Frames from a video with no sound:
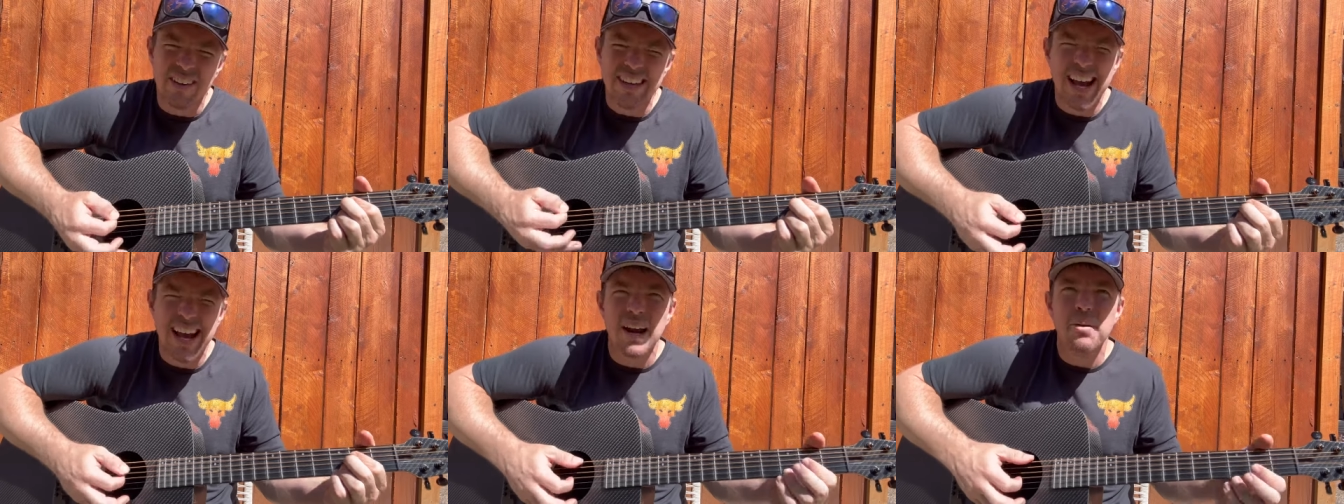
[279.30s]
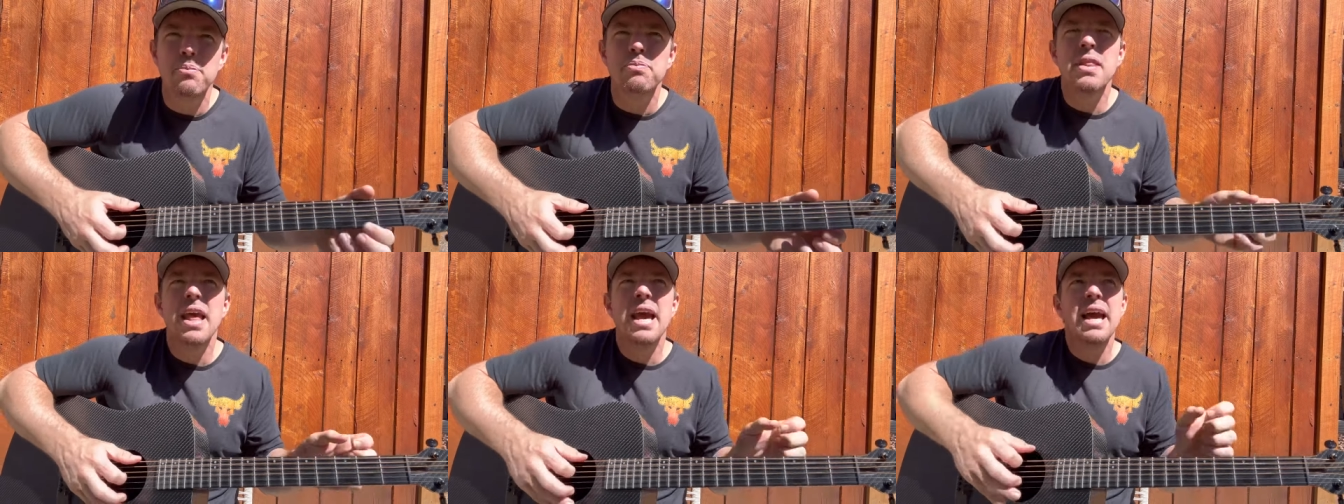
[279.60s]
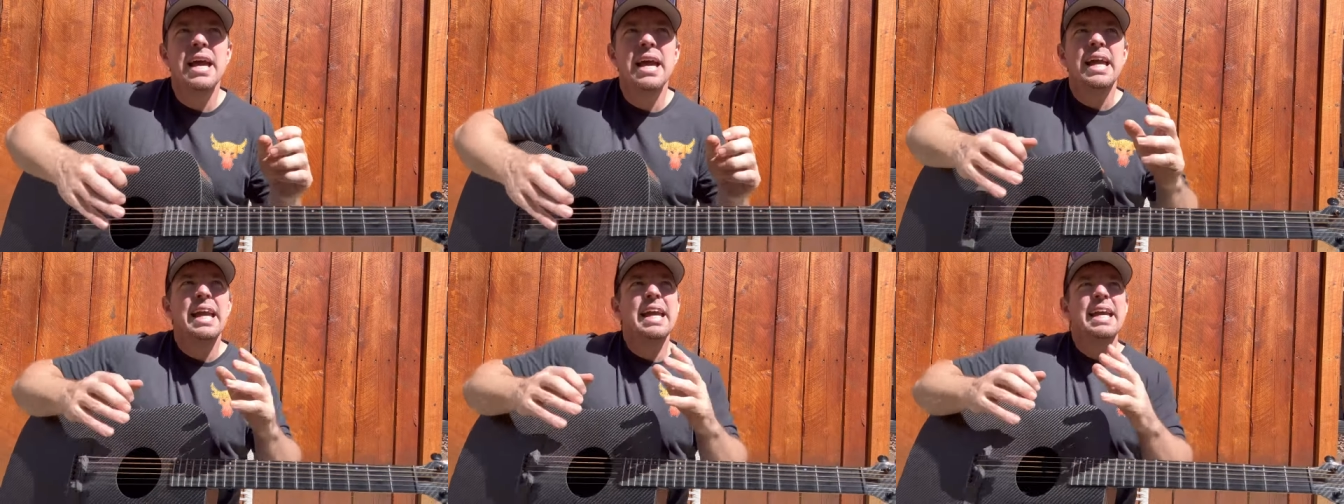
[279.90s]
down
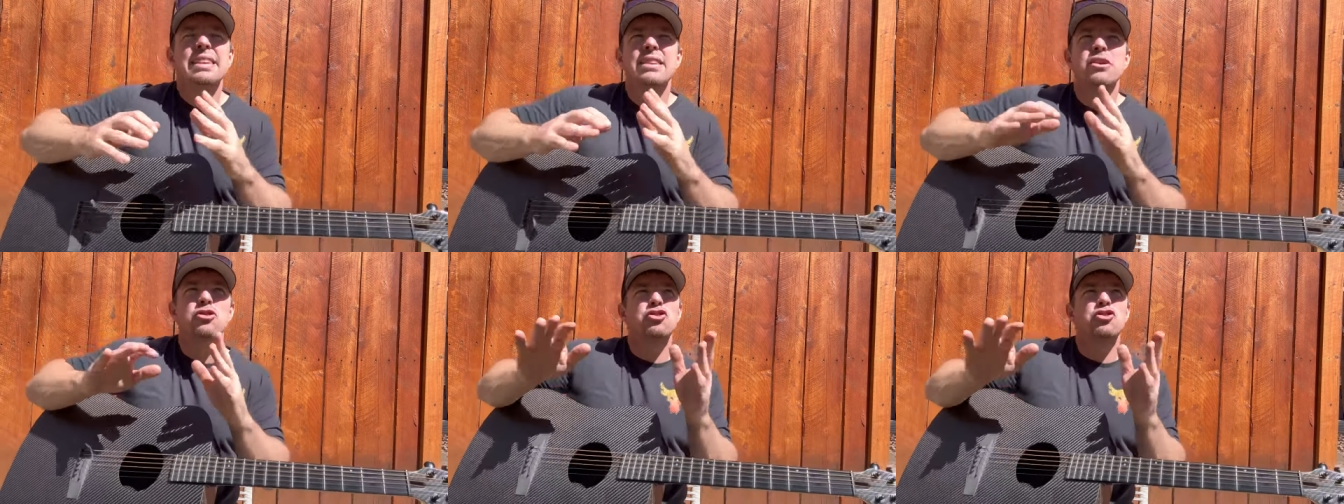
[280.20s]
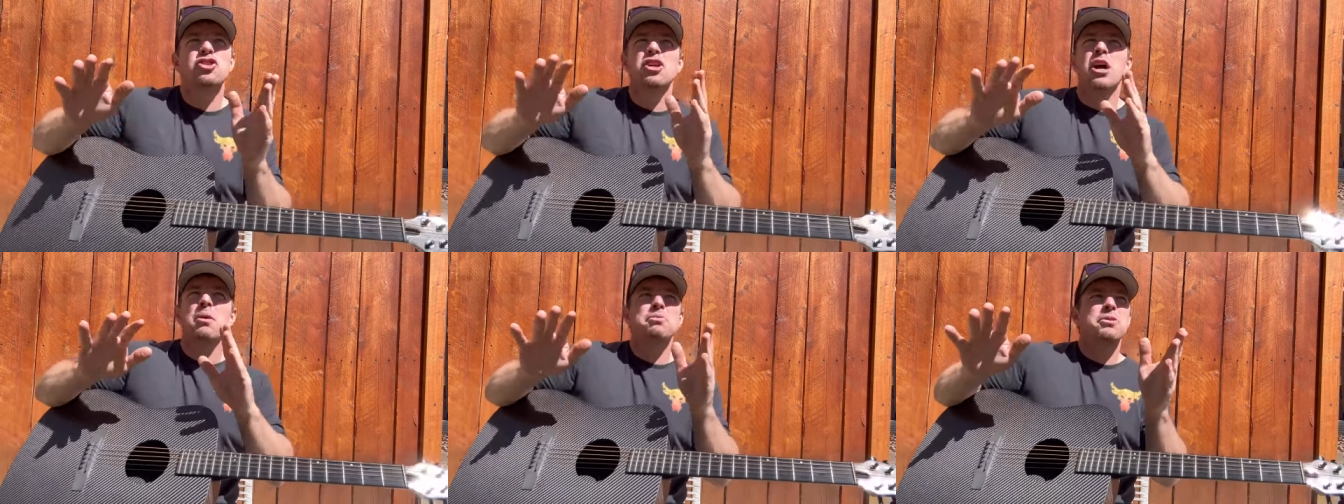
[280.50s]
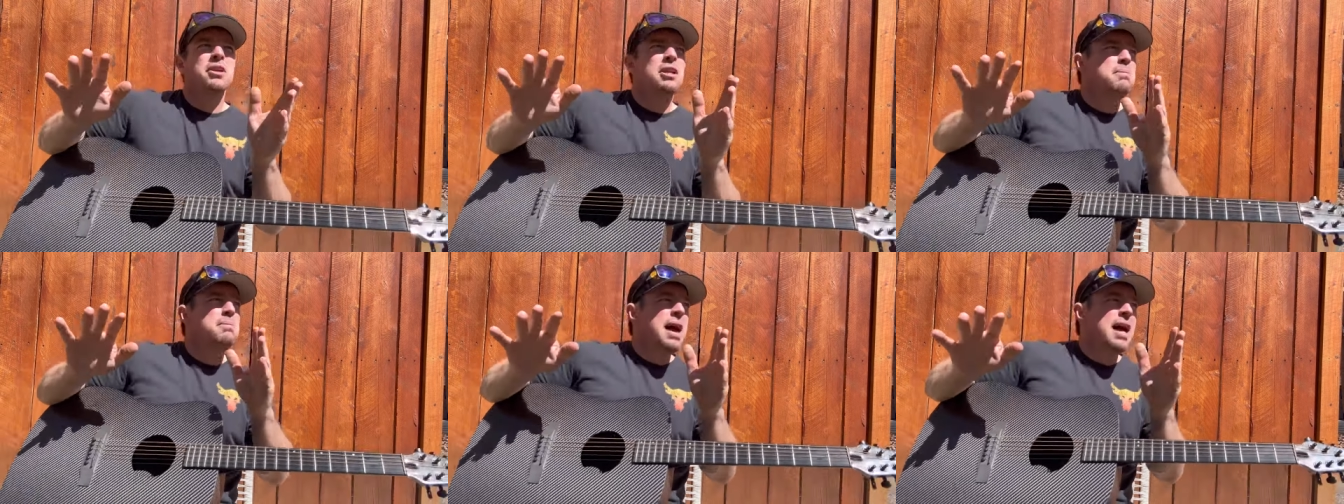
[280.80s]
them. There's
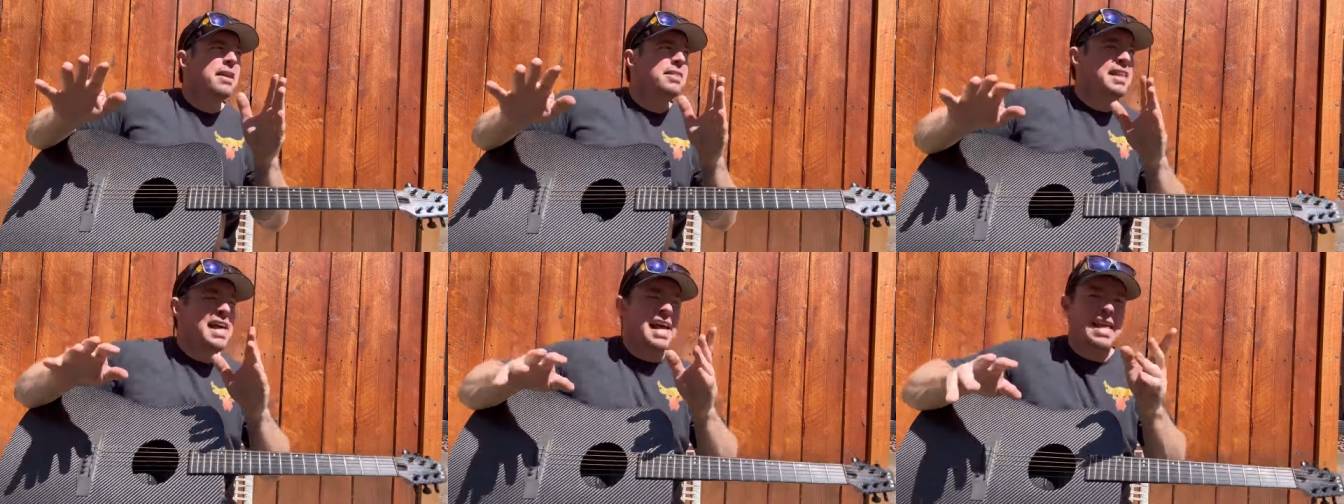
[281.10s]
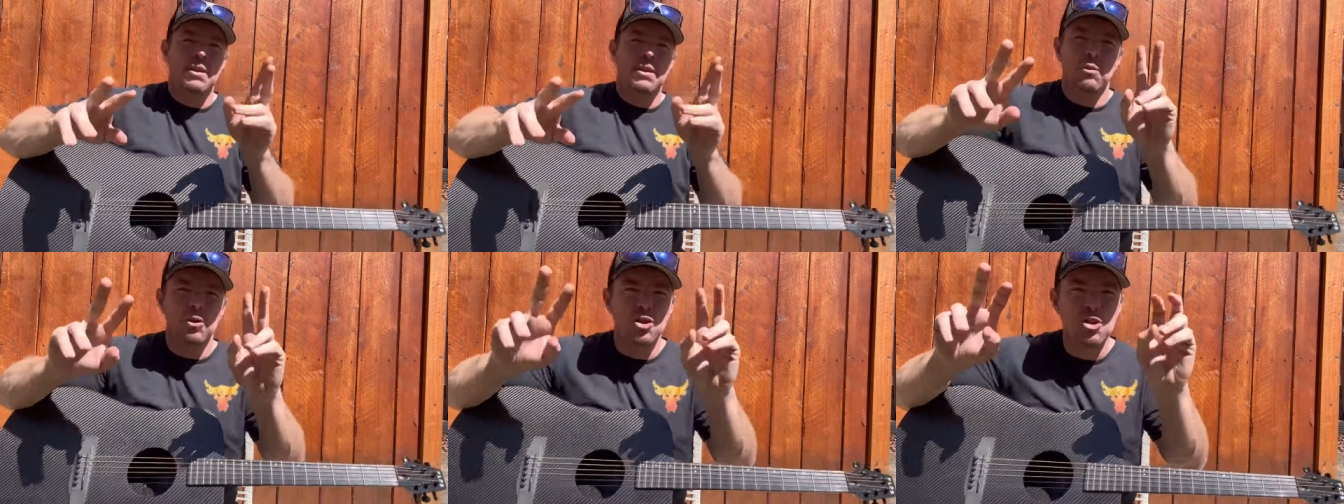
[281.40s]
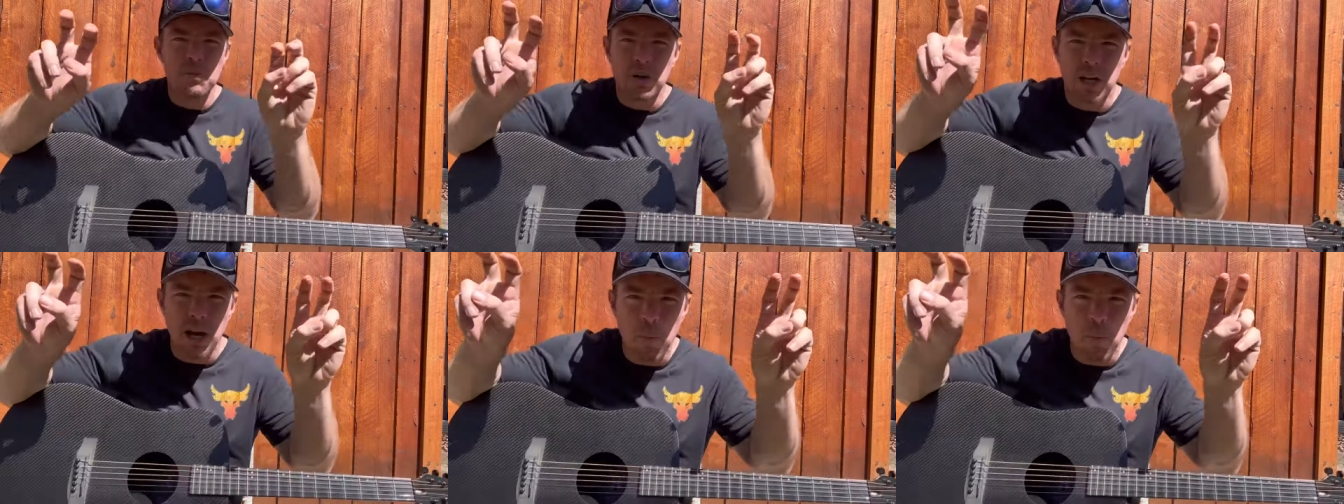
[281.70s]
something about that when
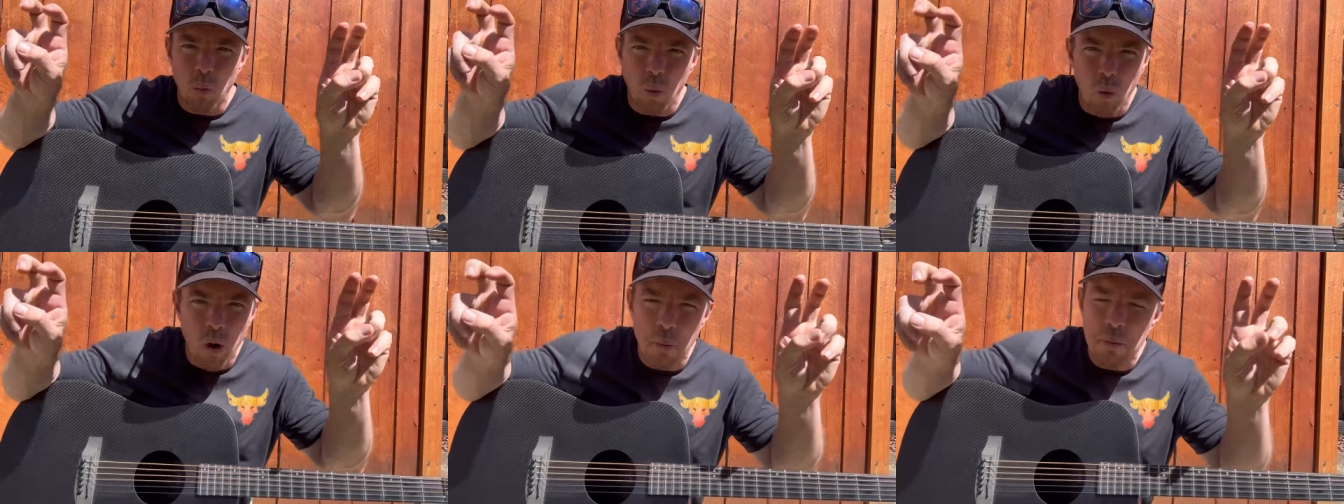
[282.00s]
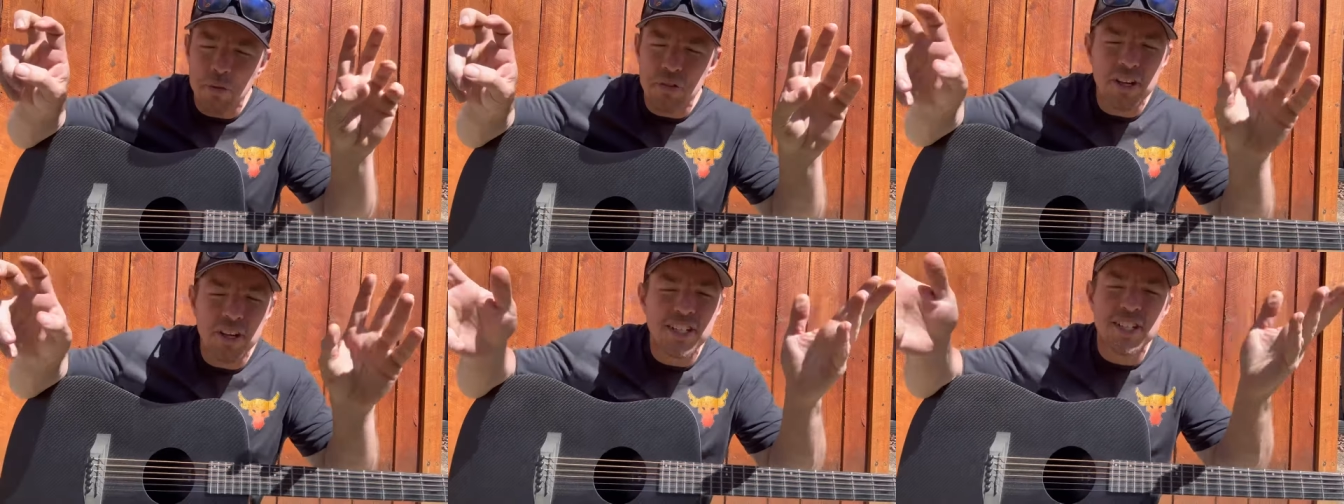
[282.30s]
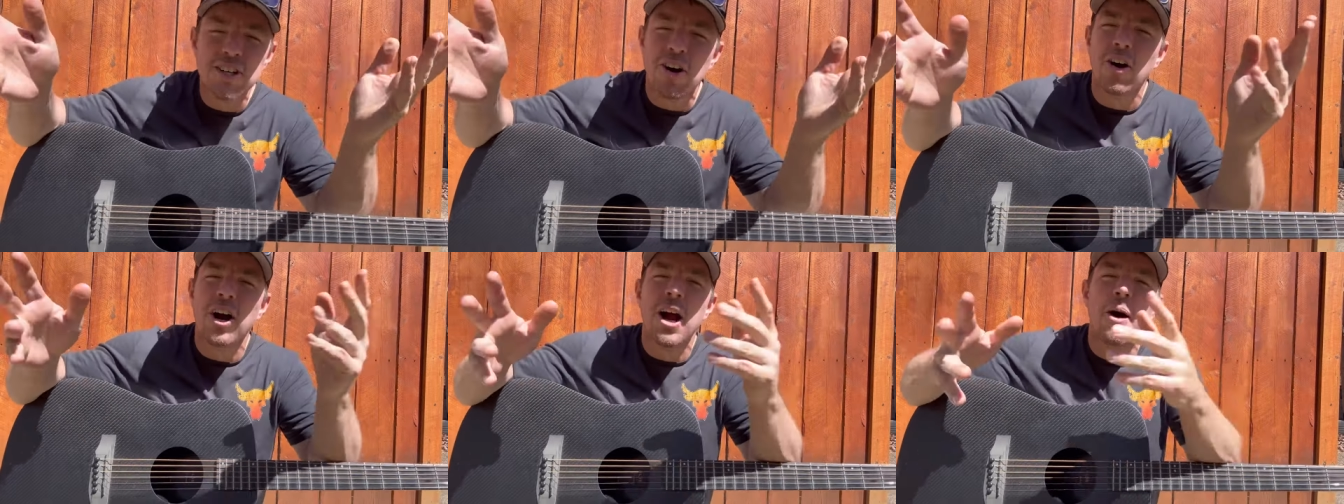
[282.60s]
you become one with the
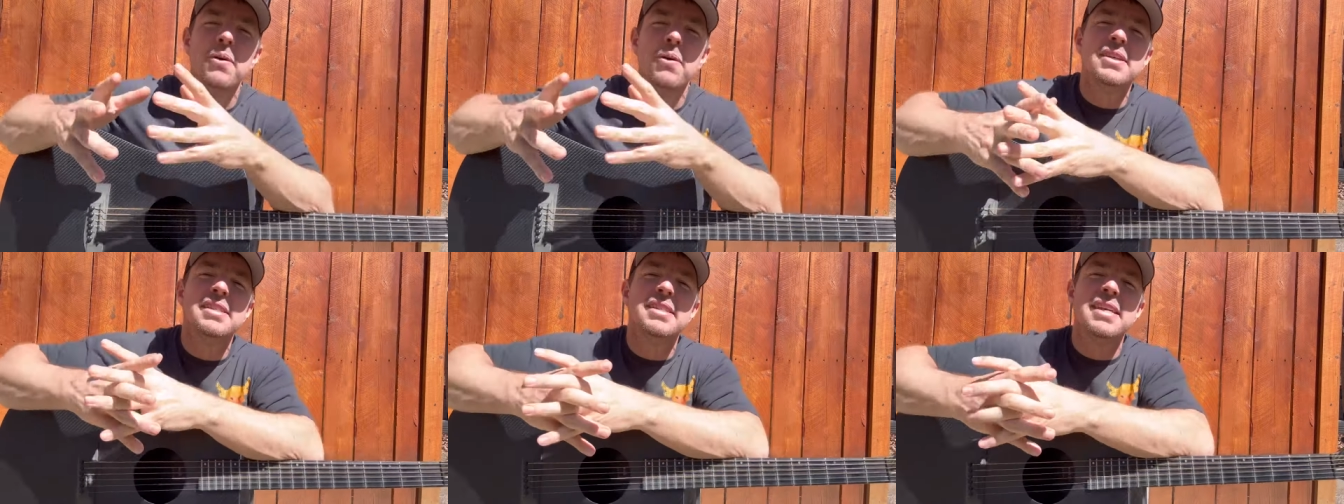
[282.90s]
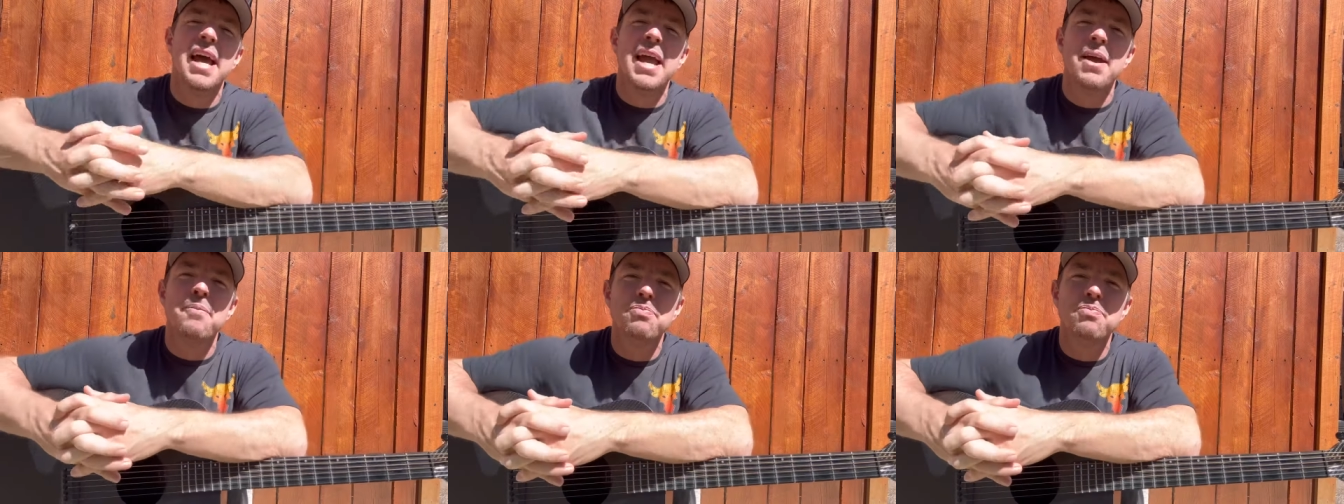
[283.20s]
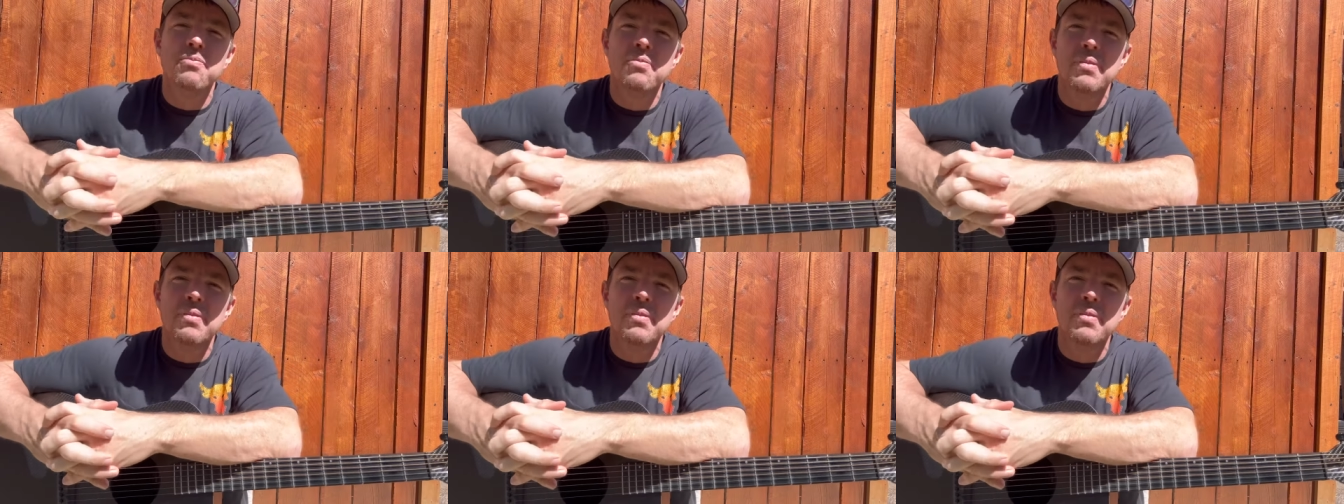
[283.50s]
guitar, I always say,